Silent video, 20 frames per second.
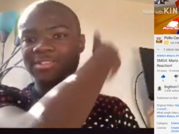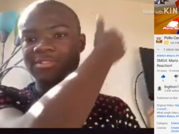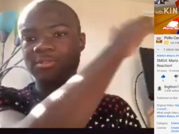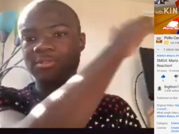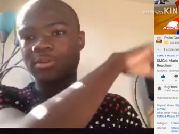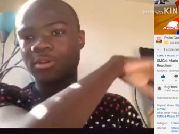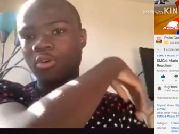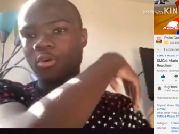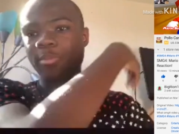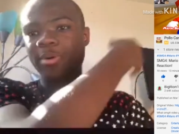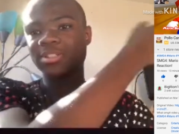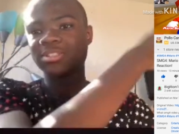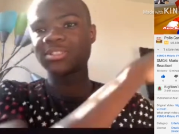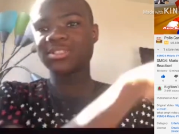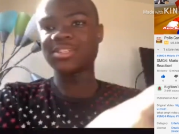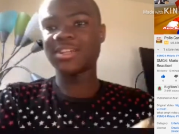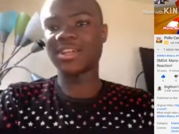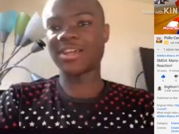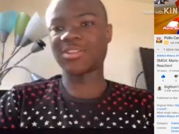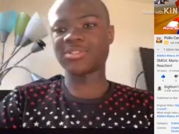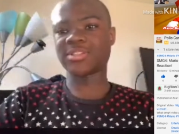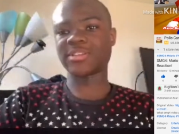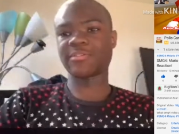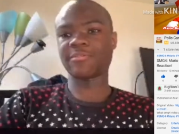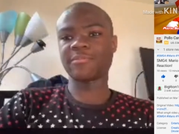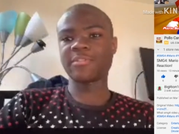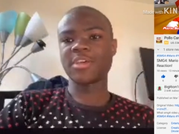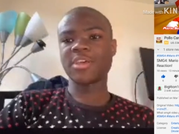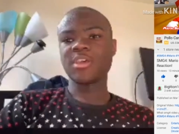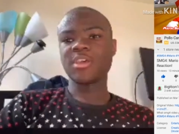to a whole bunch of channels if
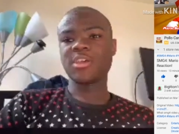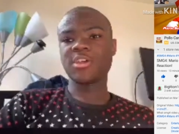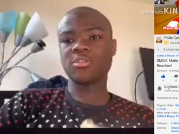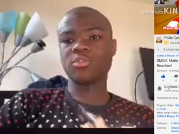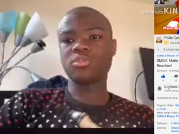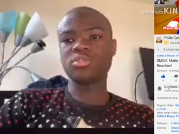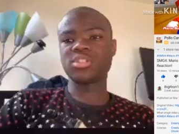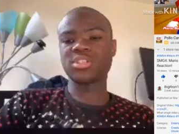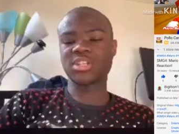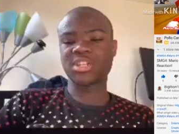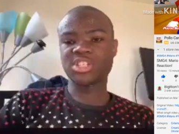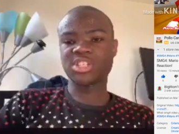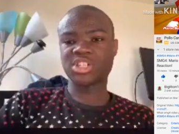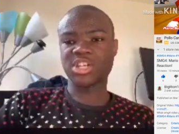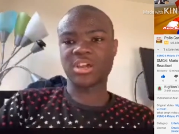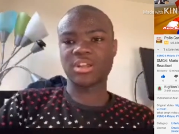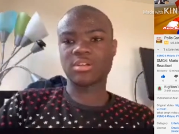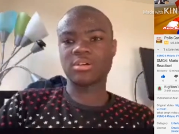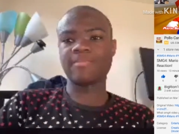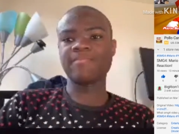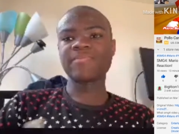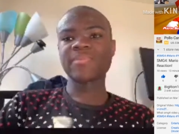you're new to the channel.